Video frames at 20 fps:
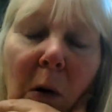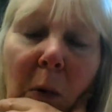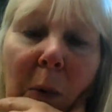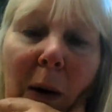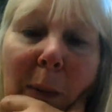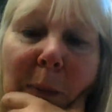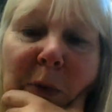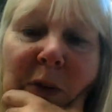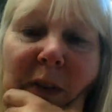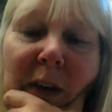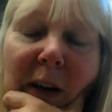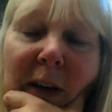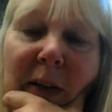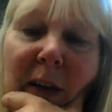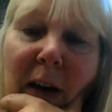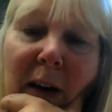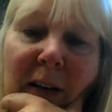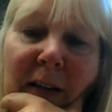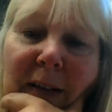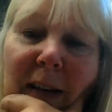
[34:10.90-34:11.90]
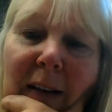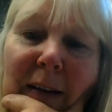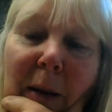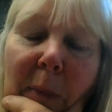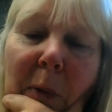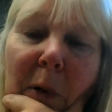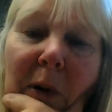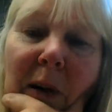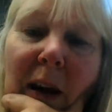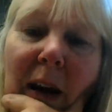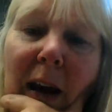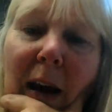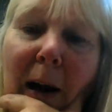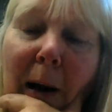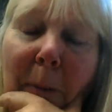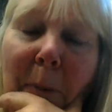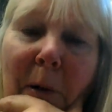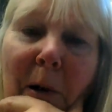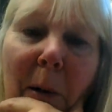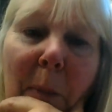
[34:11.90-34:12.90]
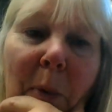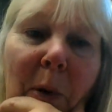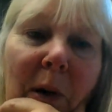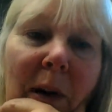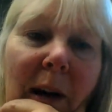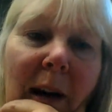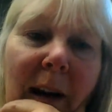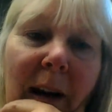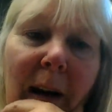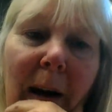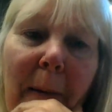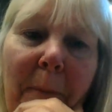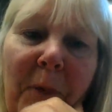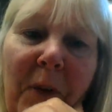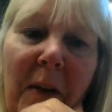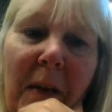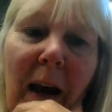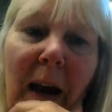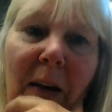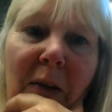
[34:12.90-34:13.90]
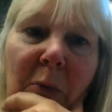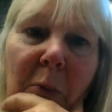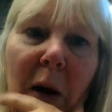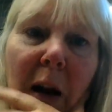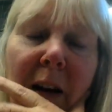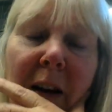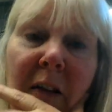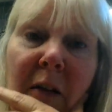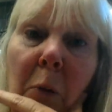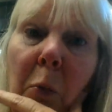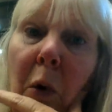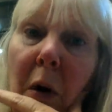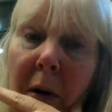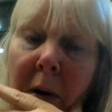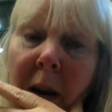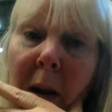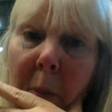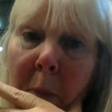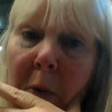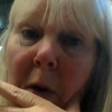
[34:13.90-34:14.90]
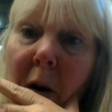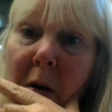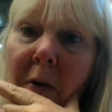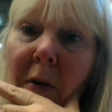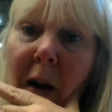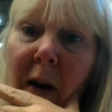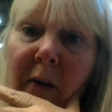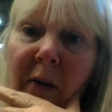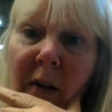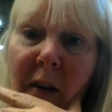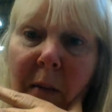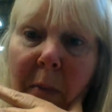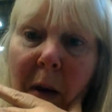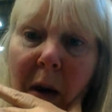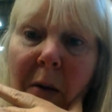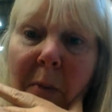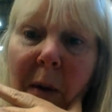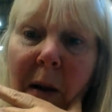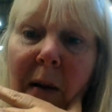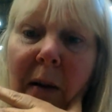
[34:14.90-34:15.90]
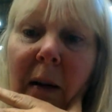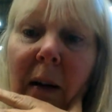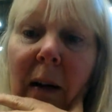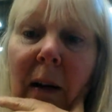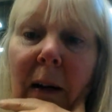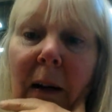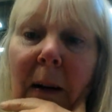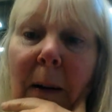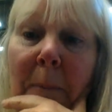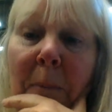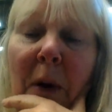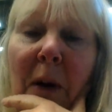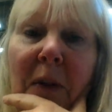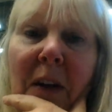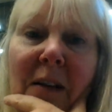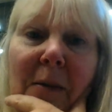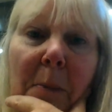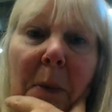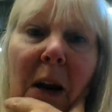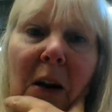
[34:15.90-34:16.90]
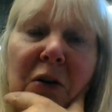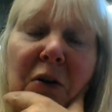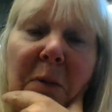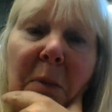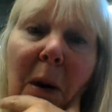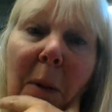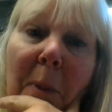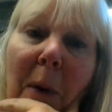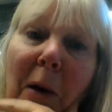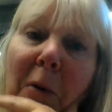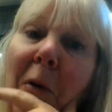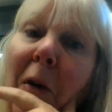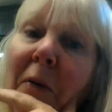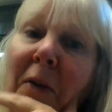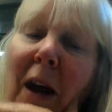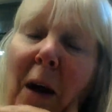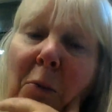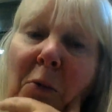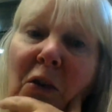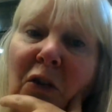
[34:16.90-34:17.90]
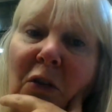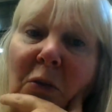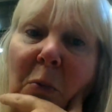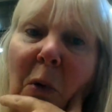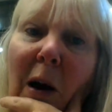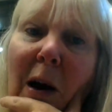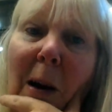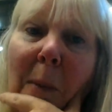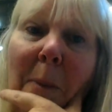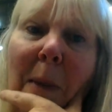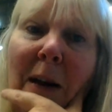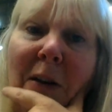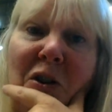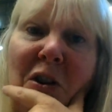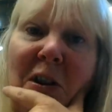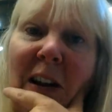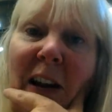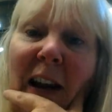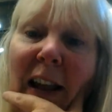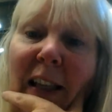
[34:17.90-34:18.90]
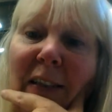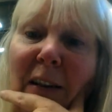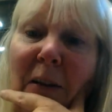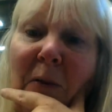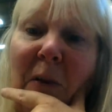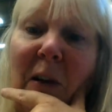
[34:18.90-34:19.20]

a website that I set up on GitHub, and I'll put a link up to that as well. It's a work in progress at the moment, but there's a picture of my boat on there, which is why I'm mentioning it. So if